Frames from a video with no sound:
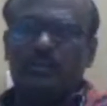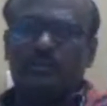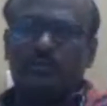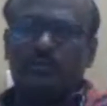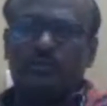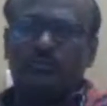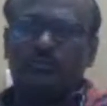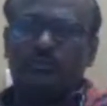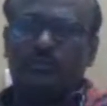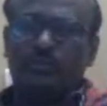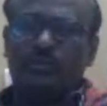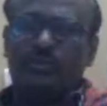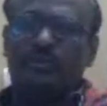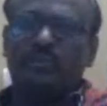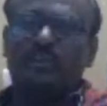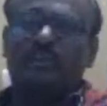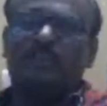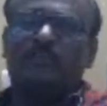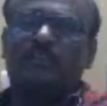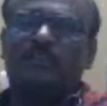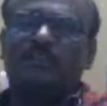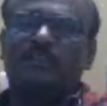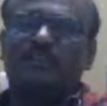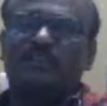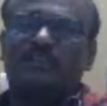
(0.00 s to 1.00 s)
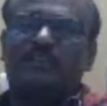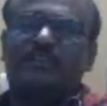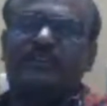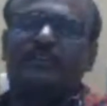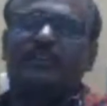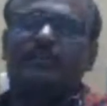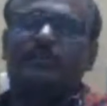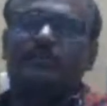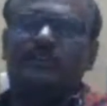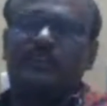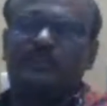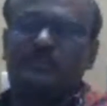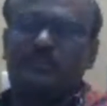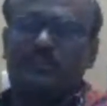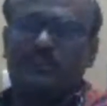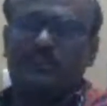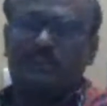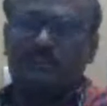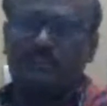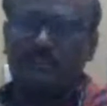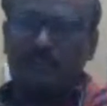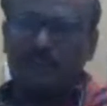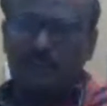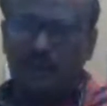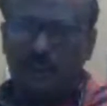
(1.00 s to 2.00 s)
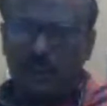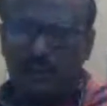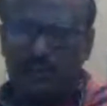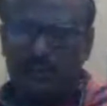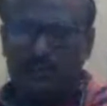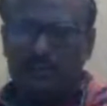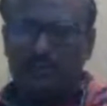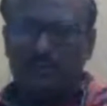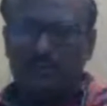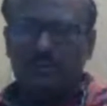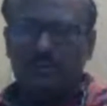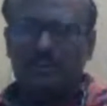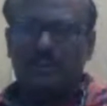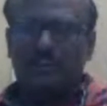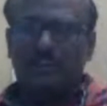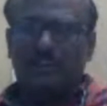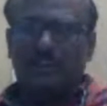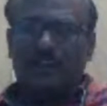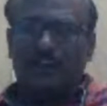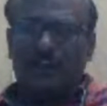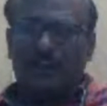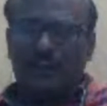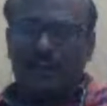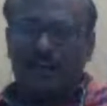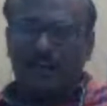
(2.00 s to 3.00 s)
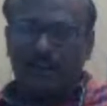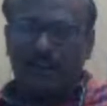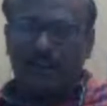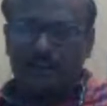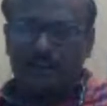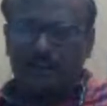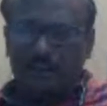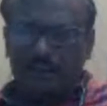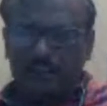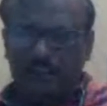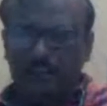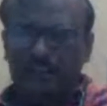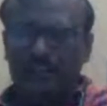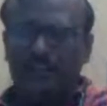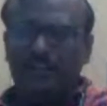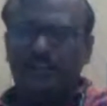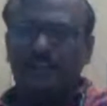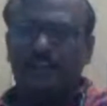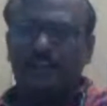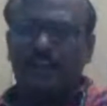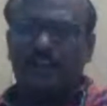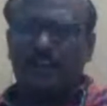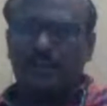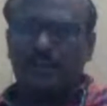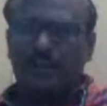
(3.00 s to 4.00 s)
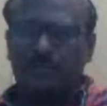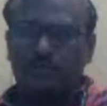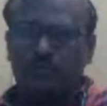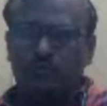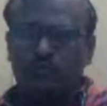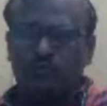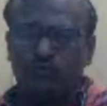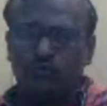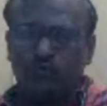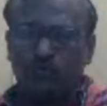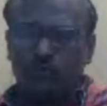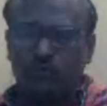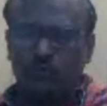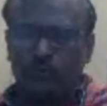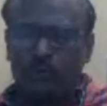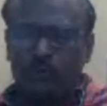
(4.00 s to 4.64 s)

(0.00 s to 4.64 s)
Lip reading: Judicial Magistrate of the second class, and the Executive